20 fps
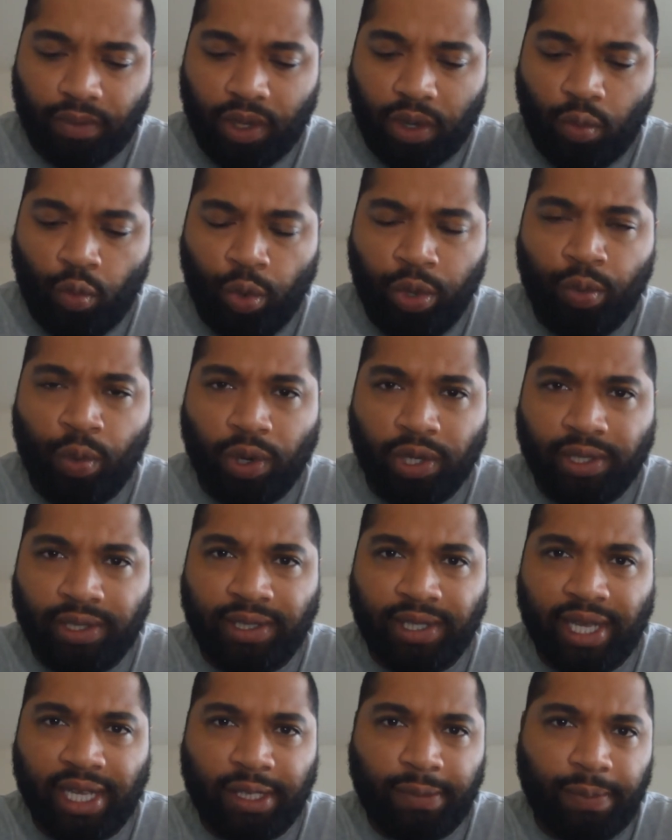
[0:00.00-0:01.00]
we want to
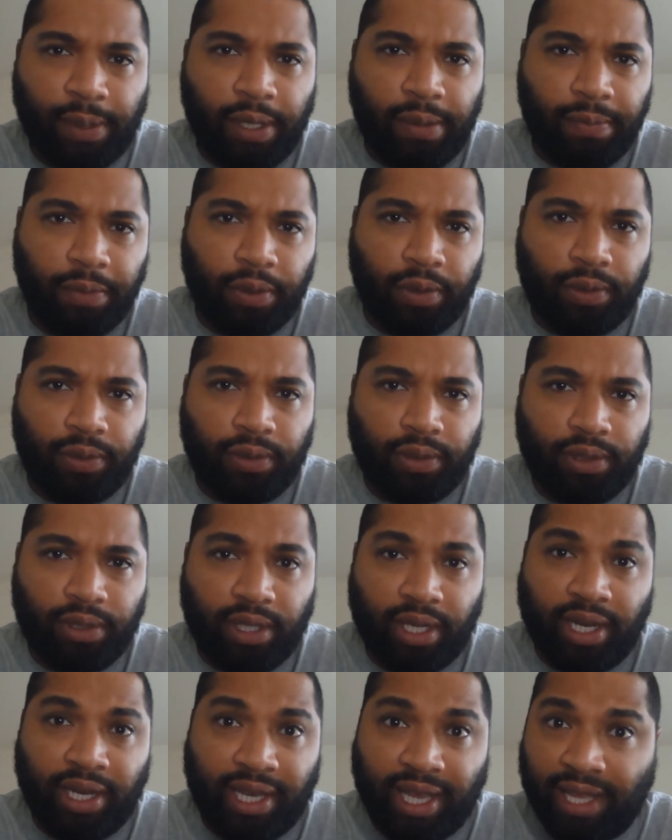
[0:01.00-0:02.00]
see, as people,
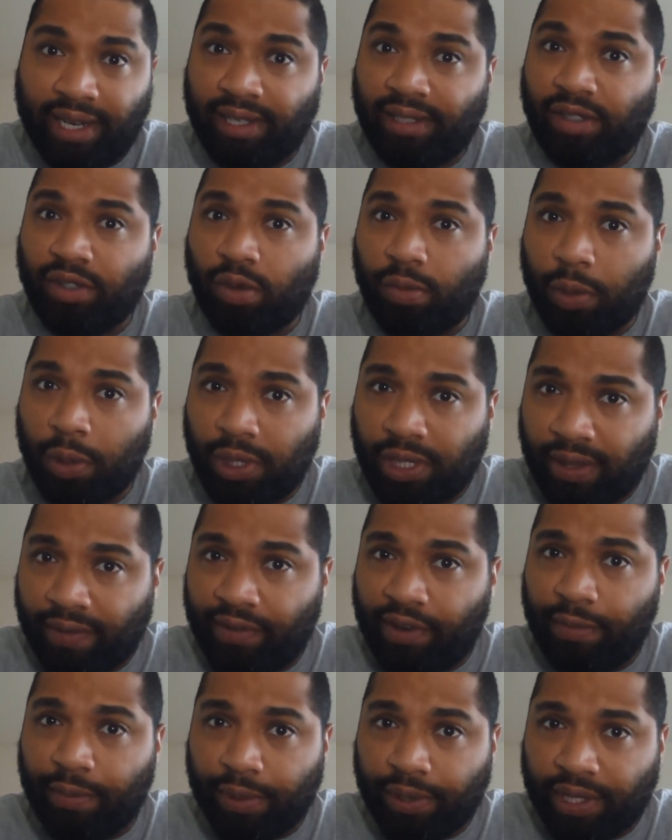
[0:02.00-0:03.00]
and again, this is almost
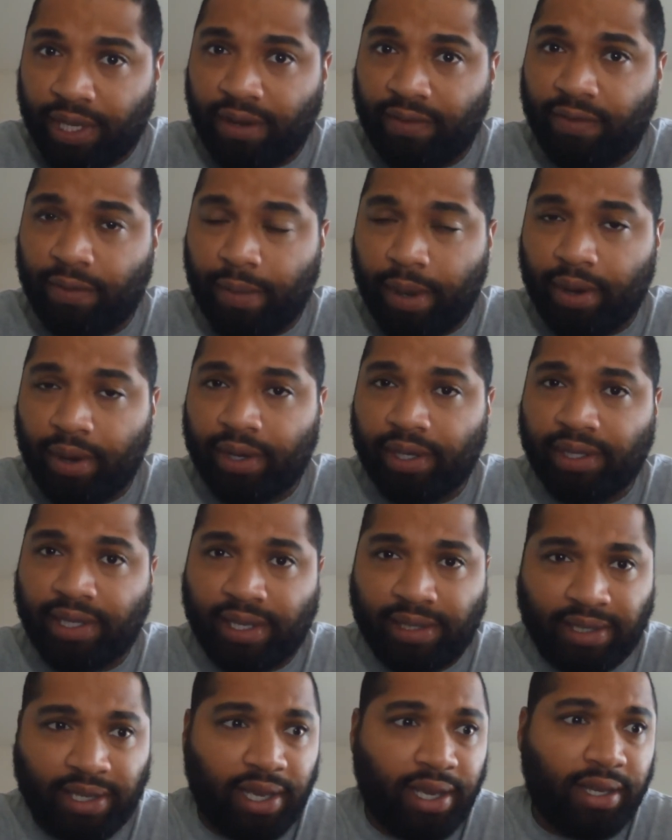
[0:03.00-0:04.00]
70% of Americans that are
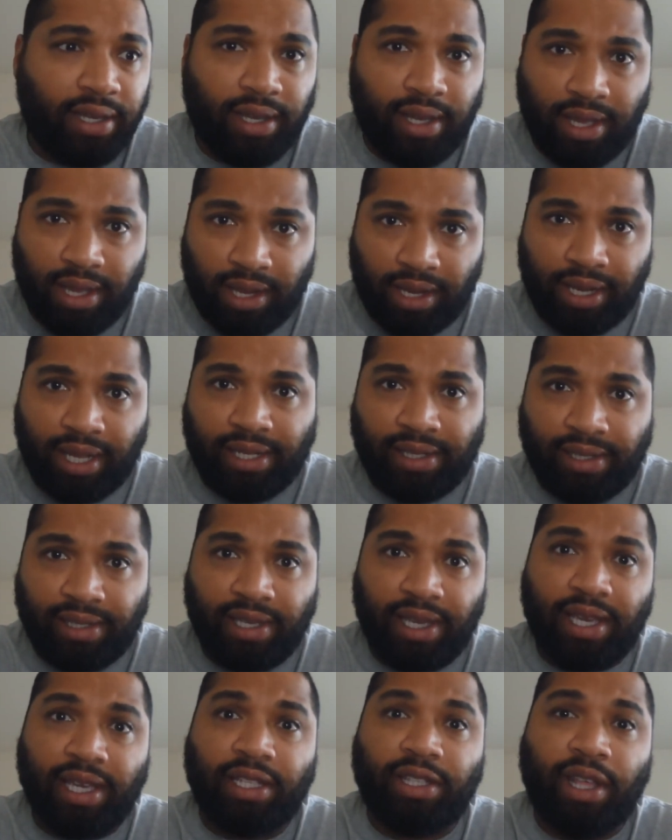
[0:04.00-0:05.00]
saying, let's
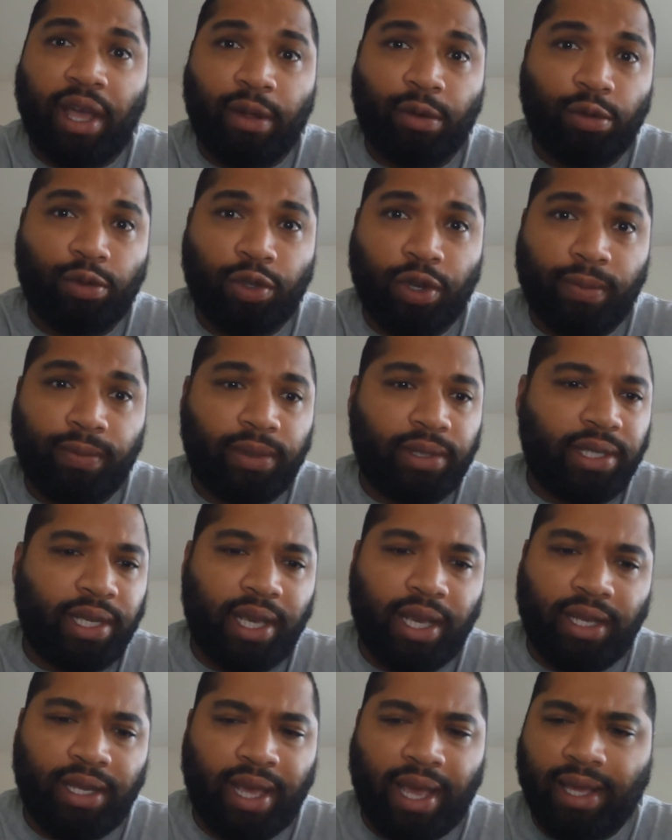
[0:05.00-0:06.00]
see it. And Donald Trump is
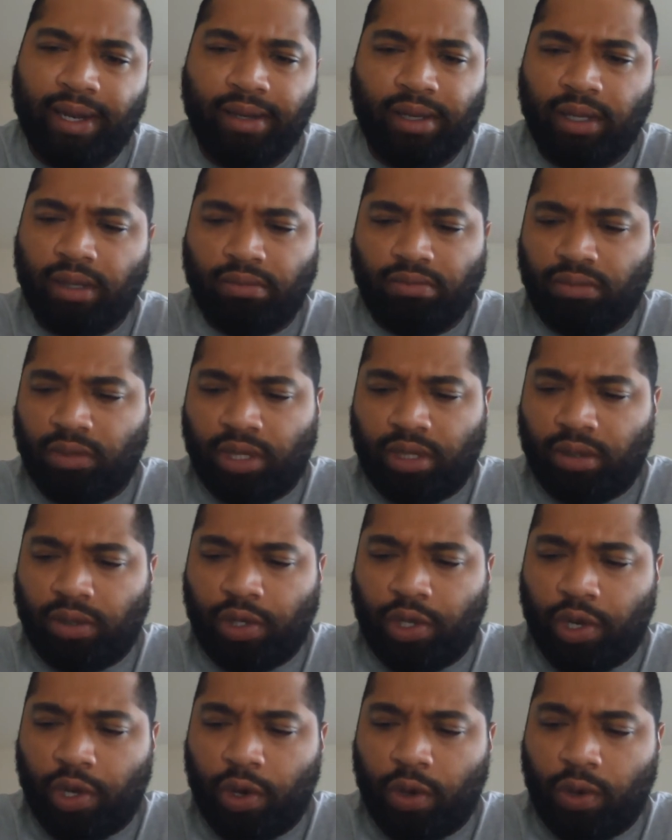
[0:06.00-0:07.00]
saying that,
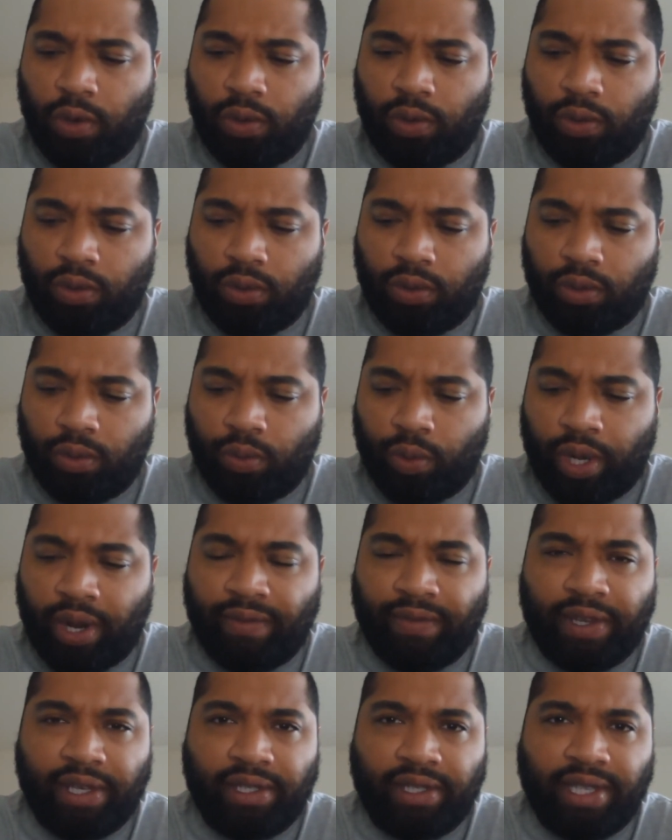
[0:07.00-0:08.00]

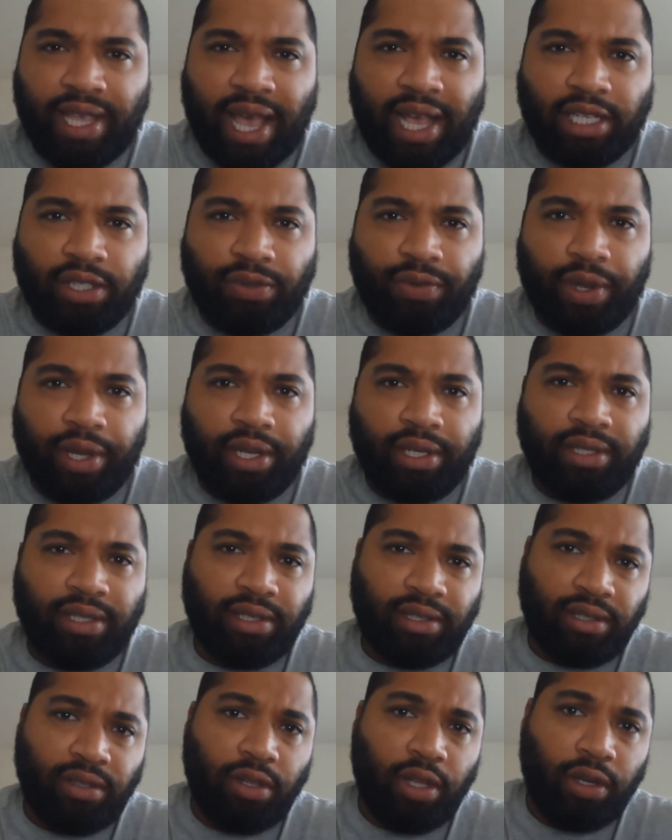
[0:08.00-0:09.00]
whatever his tax rate is,
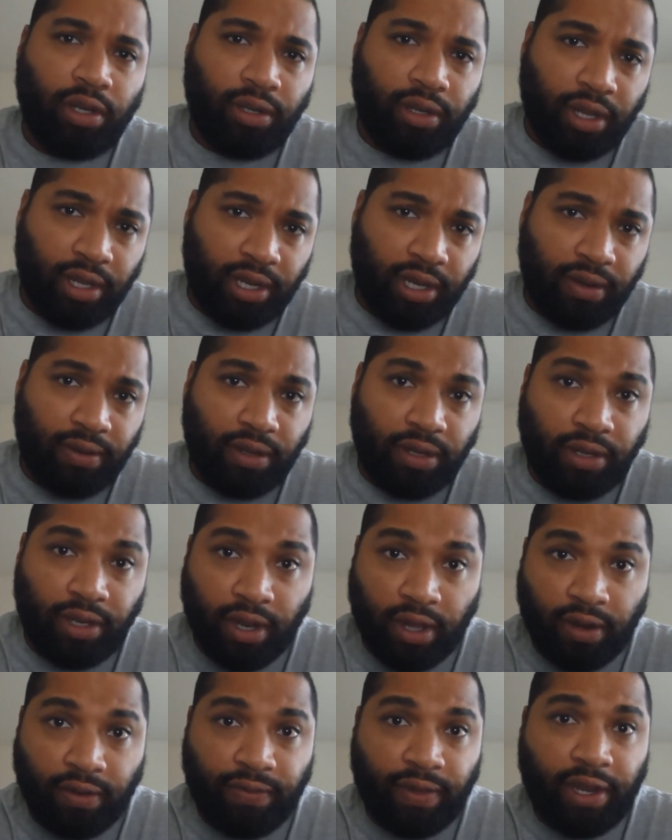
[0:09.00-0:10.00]
it's
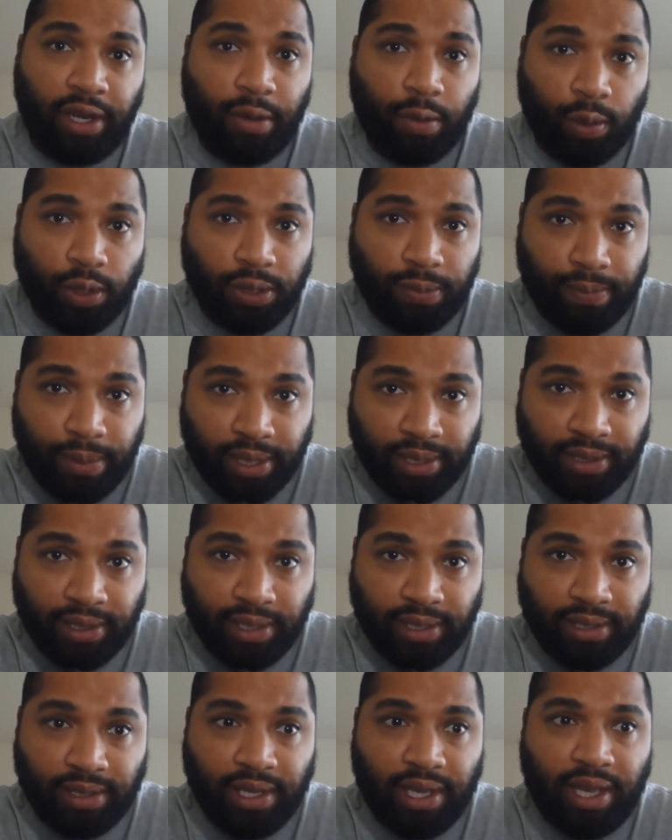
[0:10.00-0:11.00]
none of anyone's
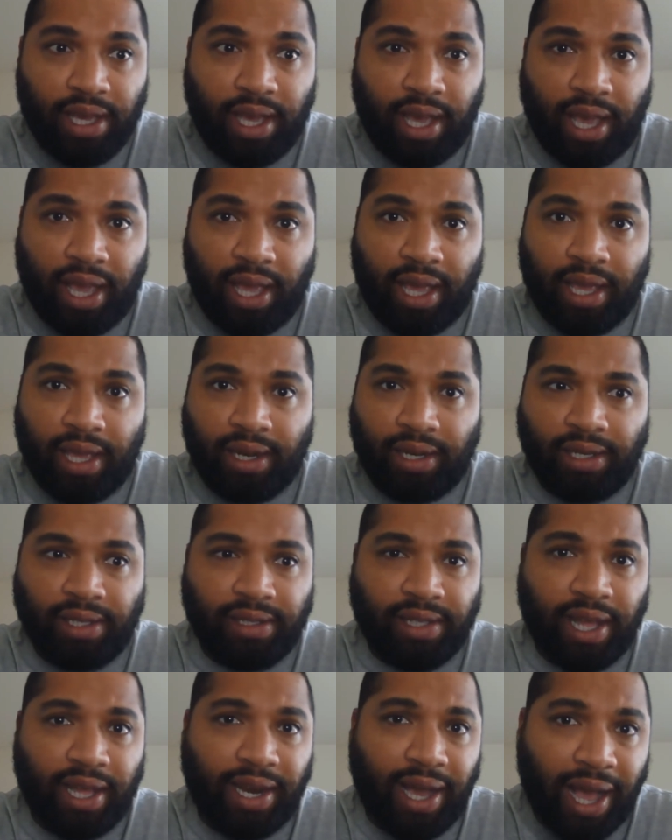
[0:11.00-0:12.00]
business, and he's
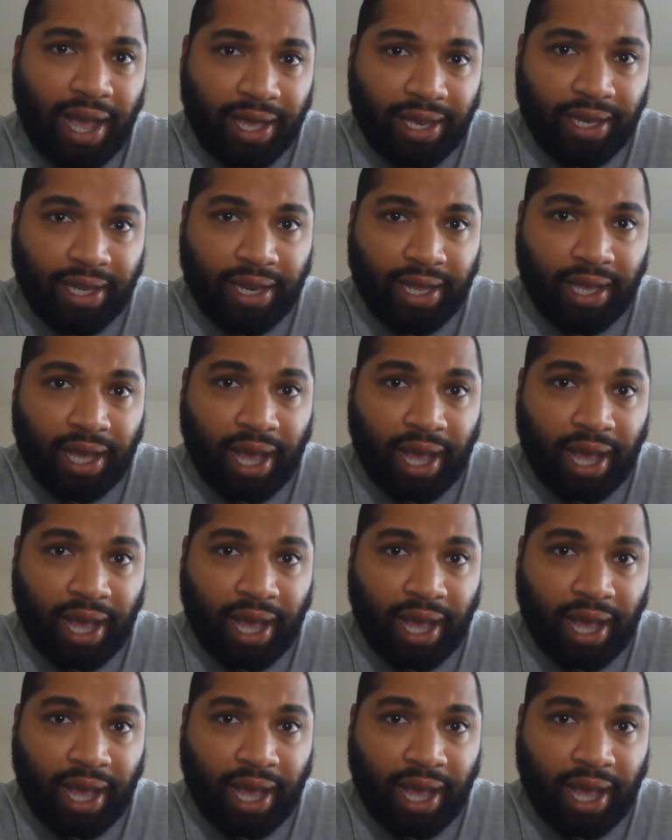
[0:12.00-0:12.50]
not hiding